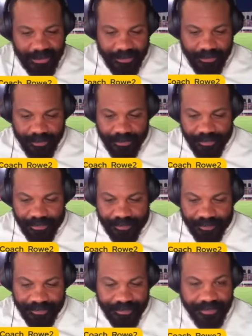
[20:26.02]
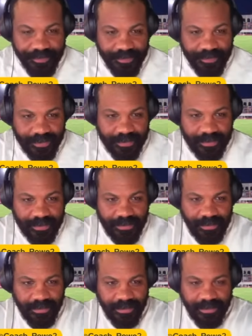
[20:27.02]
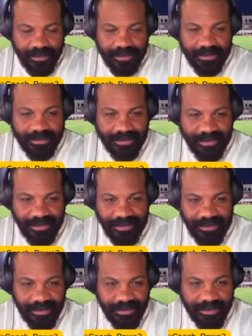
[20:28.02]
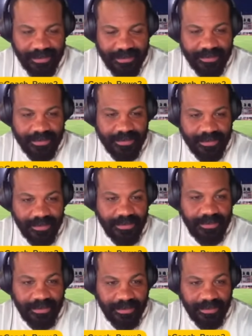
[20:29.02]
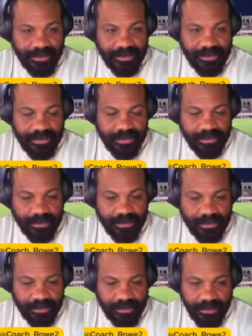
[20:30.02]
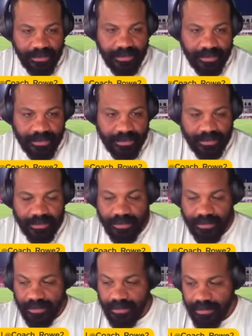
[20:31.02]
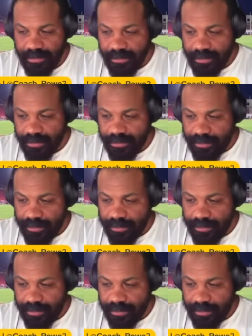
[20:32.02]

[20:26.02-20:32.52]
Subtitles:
(not speaking)